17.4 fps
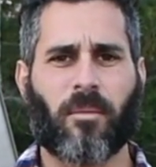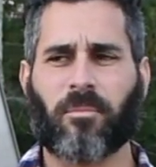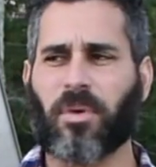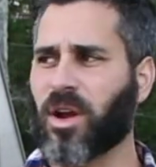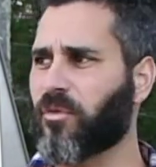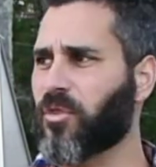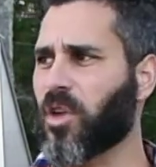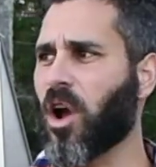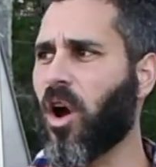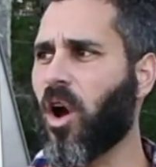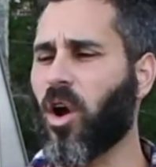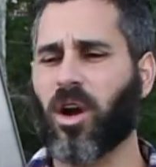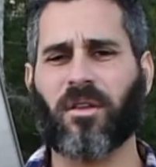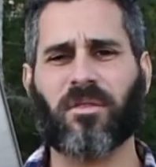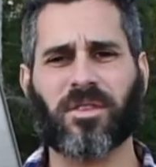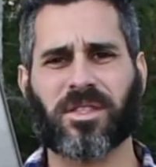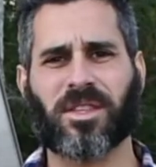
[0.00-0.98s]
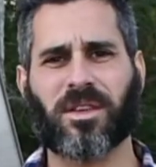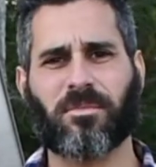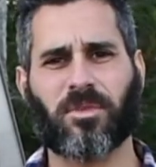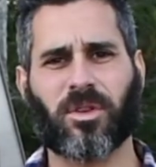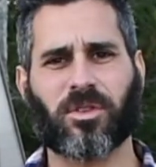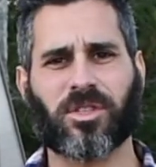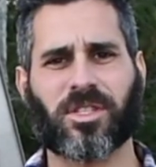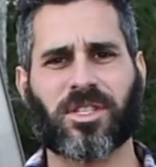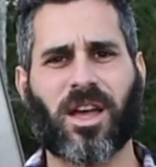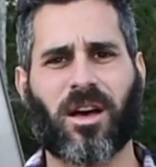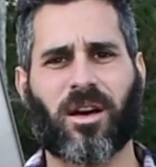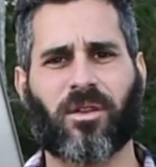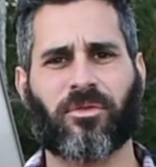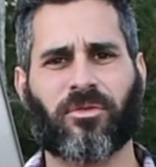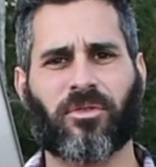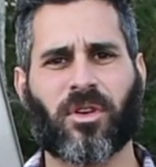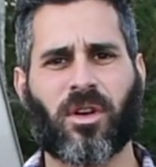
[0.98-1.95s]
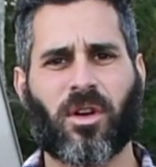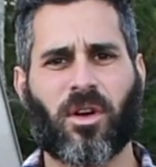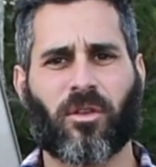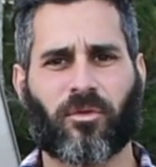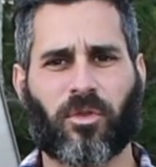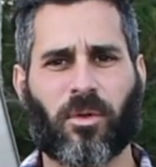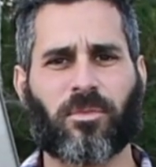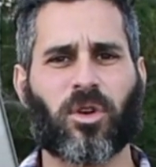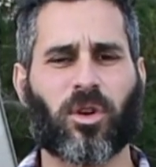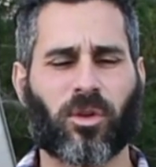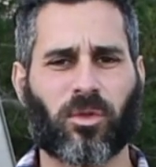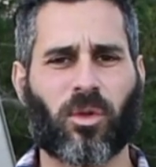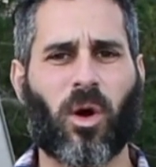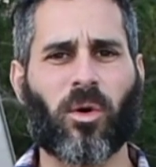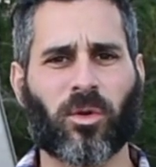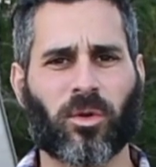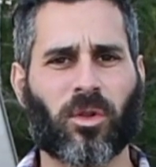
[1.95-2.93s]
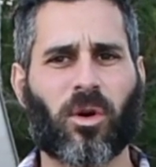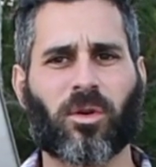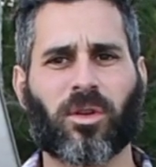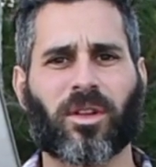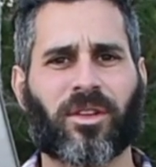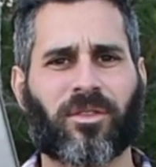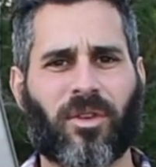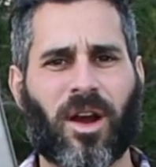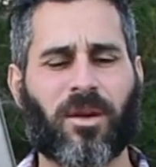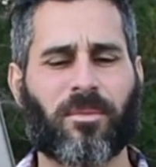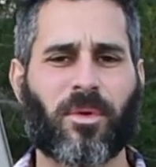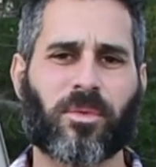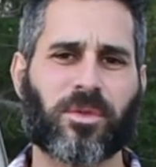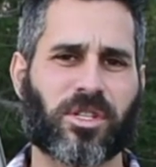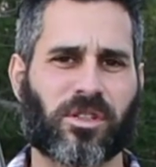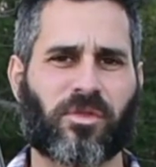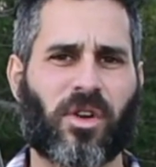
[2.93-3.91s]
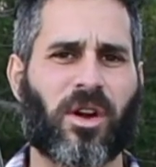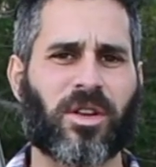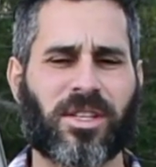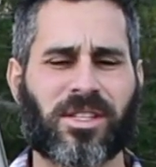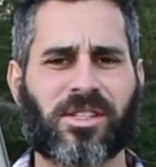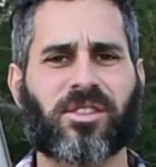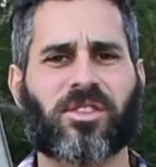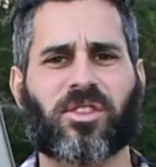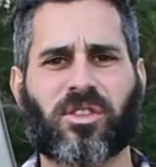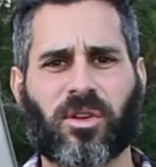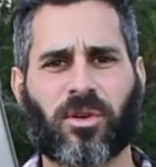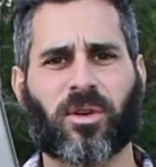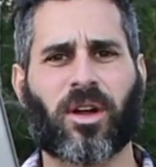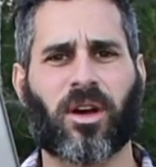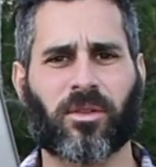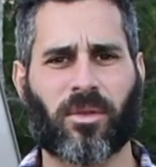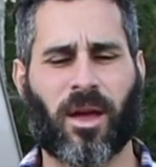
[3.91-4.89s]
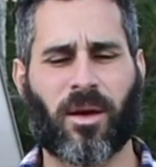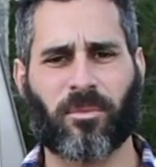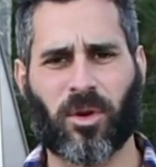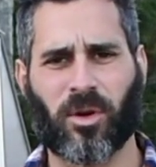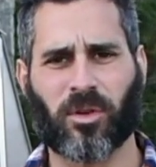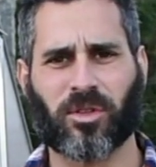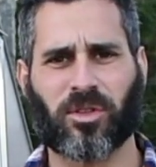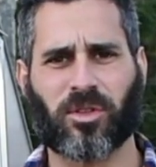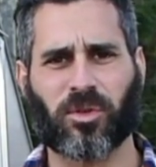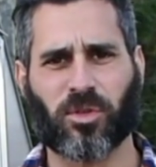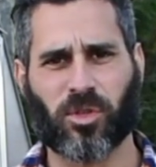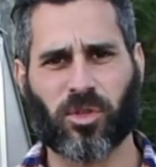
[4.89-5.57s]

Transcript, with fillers: but if you harvest them yourself from your own local environment, which is very easy to do, and i am going to do a